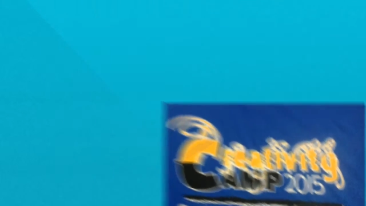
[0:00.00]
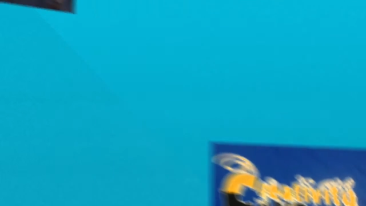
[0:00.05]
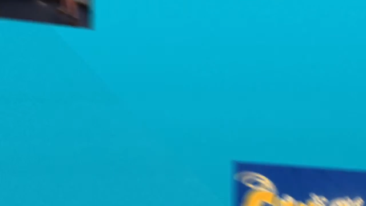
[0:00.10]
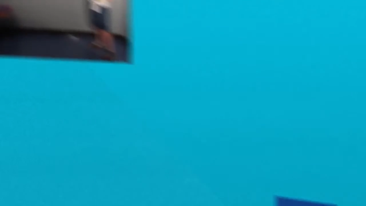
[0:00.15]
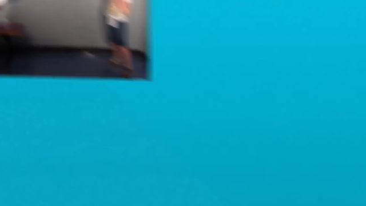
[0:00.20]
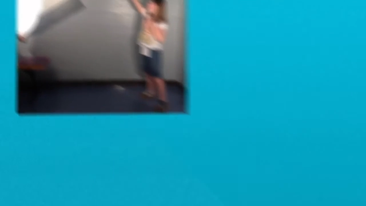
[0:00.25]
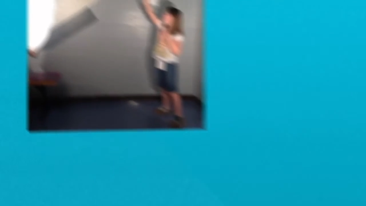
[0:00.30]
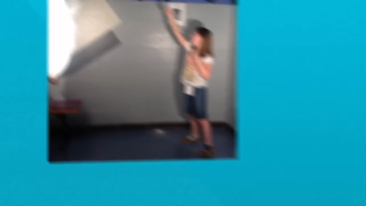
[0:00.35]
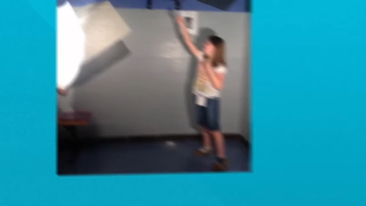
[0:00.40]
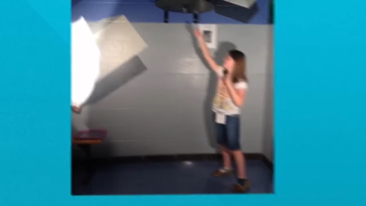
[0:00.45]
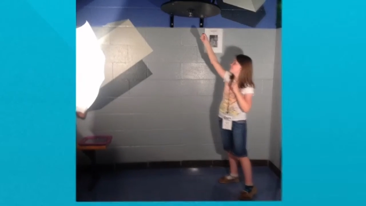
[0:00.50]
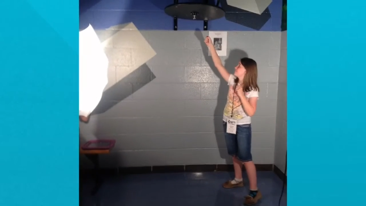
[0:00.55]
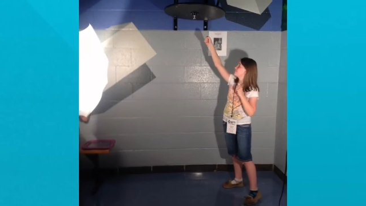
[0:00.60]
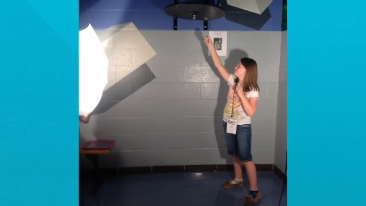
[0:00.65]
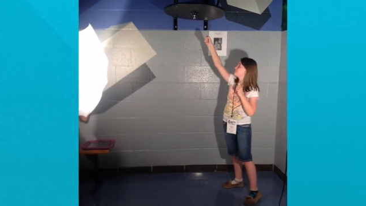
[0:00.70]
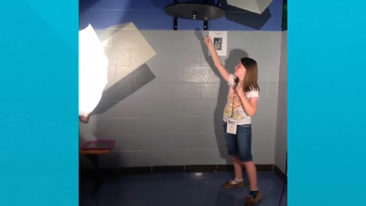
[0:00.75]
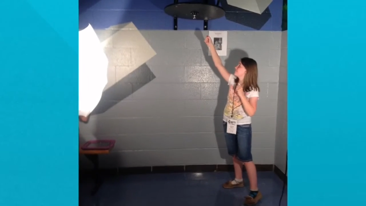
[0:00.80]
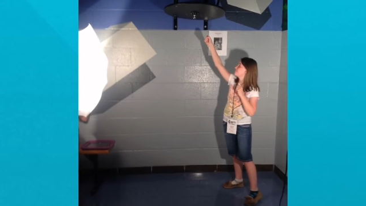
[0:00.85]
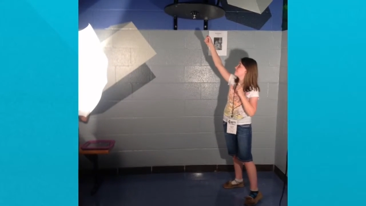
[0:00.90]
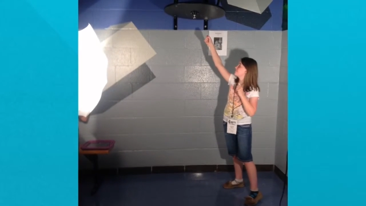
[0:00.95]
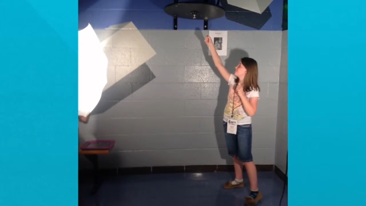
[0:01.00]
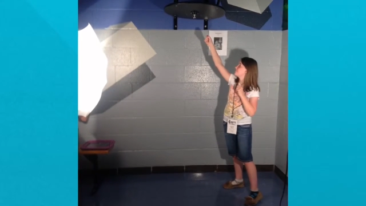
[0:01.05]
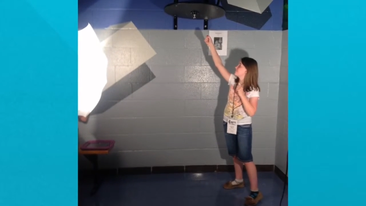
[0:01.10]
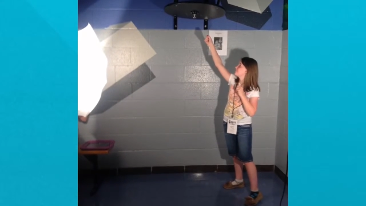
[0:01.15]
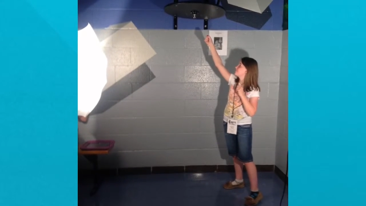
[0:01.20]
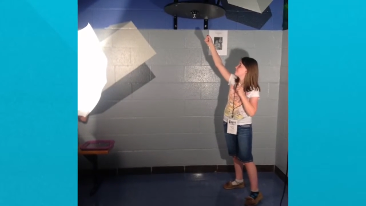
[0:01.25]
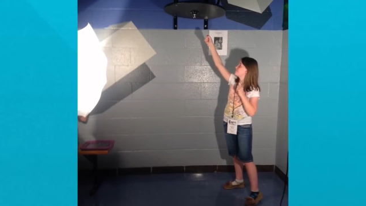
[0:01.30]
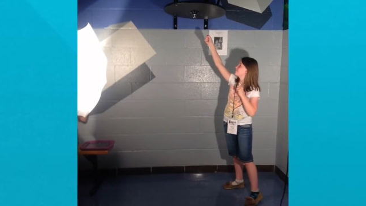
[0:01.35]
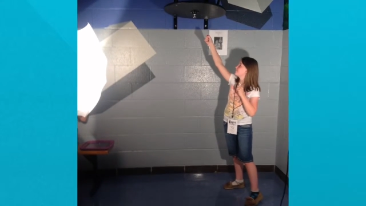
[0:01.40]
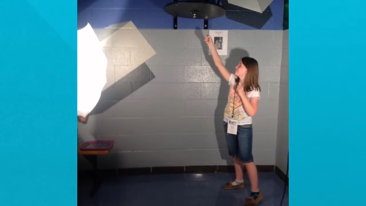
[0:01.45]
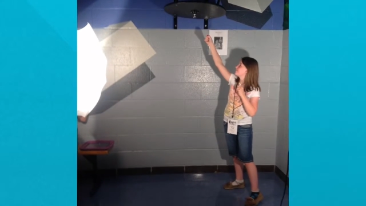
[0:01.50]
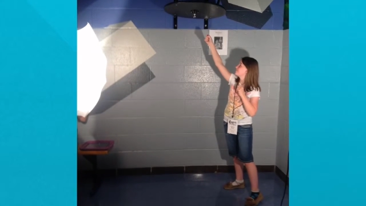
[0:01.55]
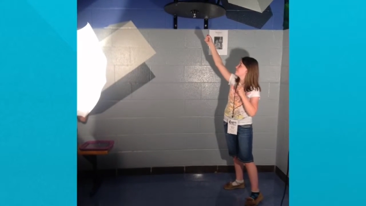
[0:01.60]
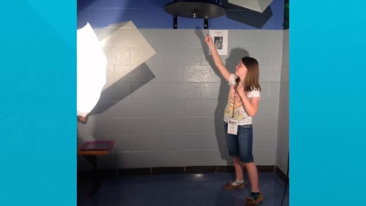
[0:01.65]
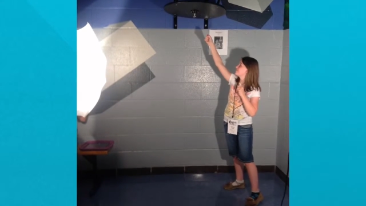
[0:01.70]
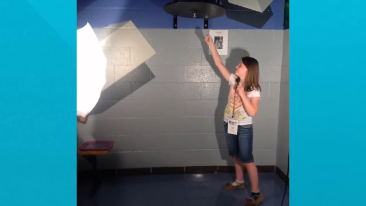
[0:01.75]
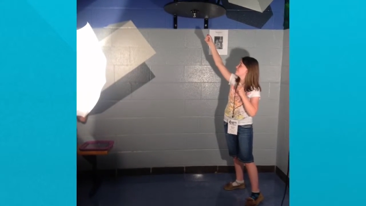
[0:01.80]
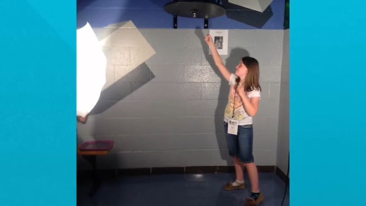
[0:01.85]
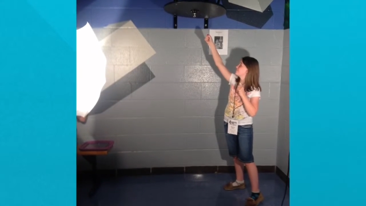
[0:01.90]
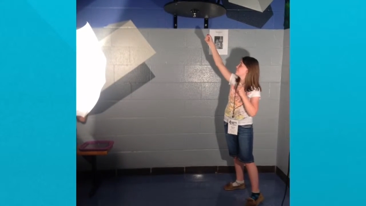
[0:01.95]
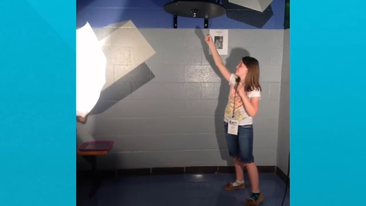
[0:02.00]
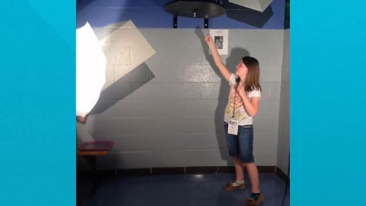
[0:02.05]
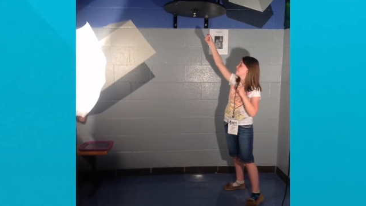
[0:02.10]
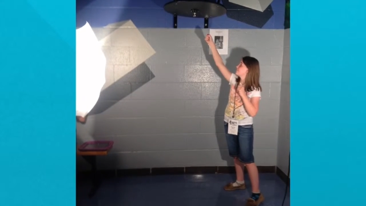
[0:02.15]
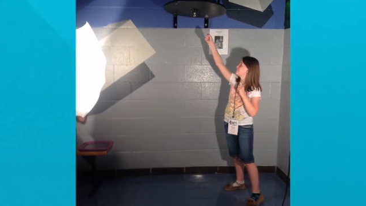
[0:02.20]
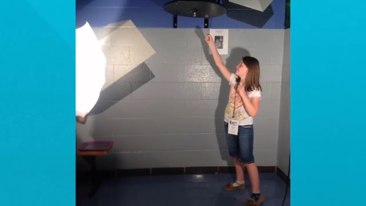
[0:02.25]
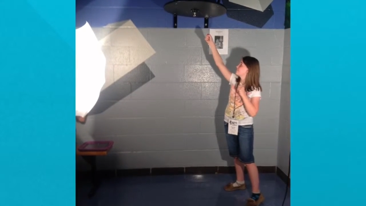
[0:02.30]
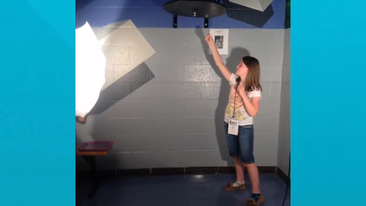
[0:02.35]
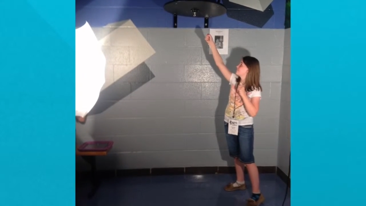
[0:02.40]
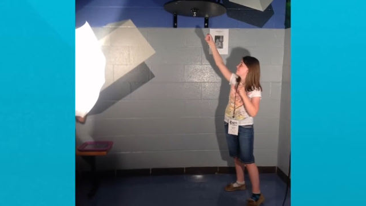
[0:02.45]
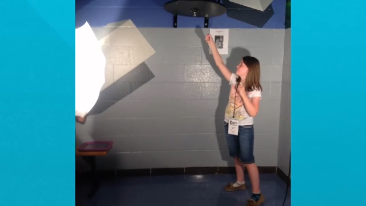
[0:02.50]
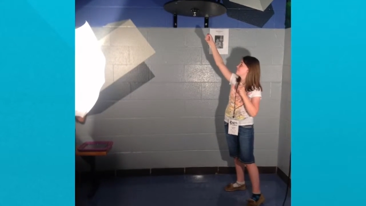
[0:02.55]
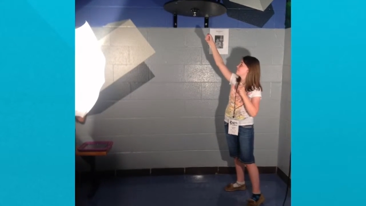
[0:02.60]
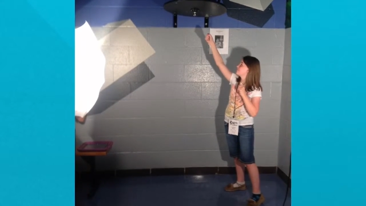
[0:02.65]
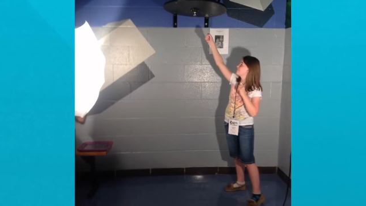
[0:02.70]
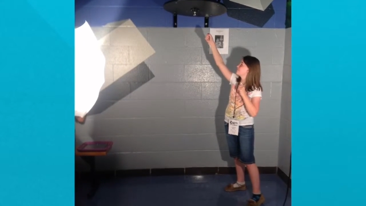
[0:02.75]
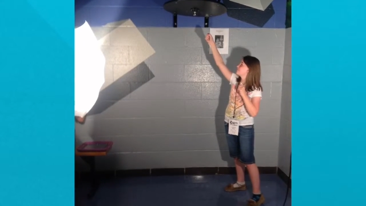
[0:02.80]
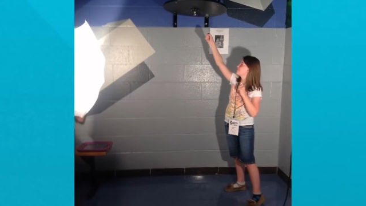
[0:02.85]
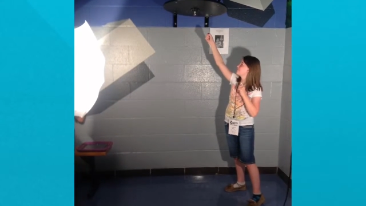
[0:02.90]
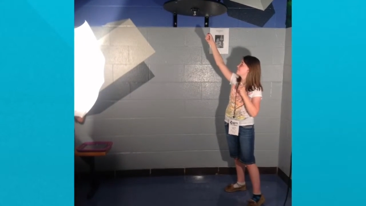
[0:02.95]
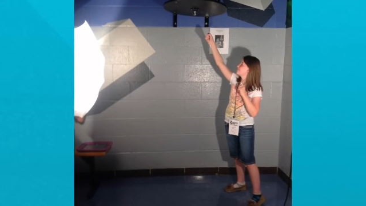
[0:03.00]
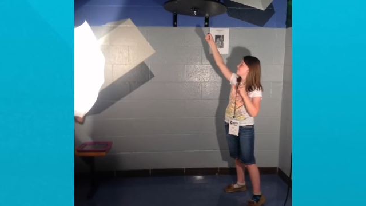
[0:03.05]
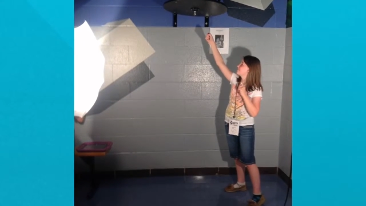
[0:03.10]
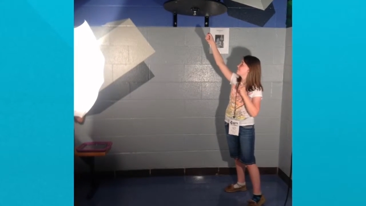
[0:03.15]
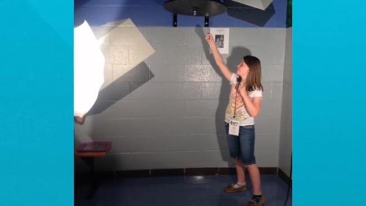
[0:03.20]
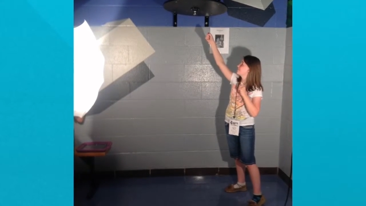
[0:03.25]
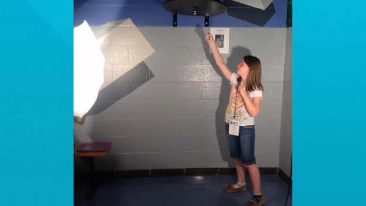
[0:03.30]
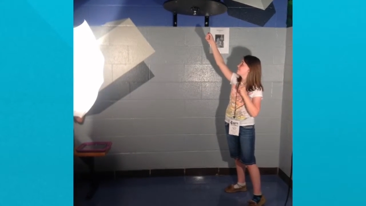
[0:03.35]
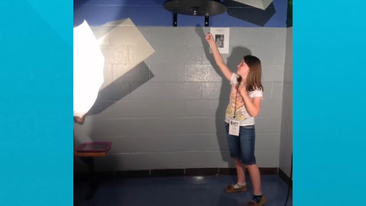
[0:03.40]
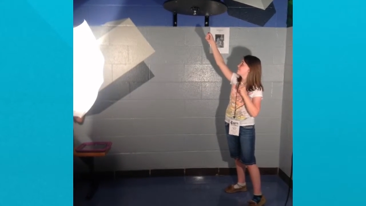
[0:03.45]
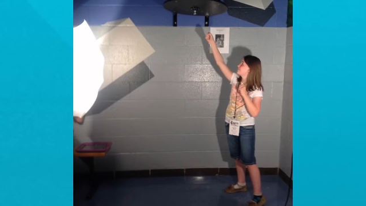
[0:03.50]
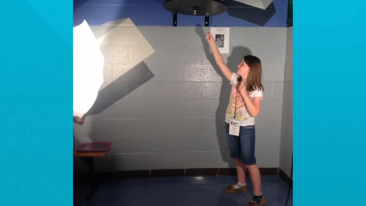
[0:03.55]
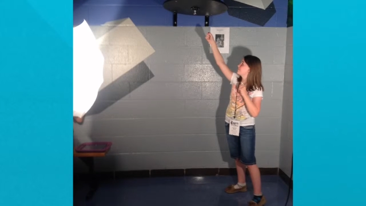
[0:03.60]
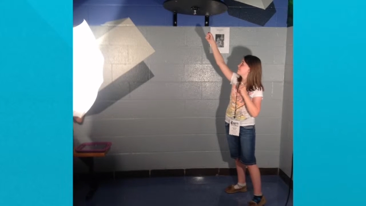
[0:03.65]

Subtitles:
[unreadable: no face in view]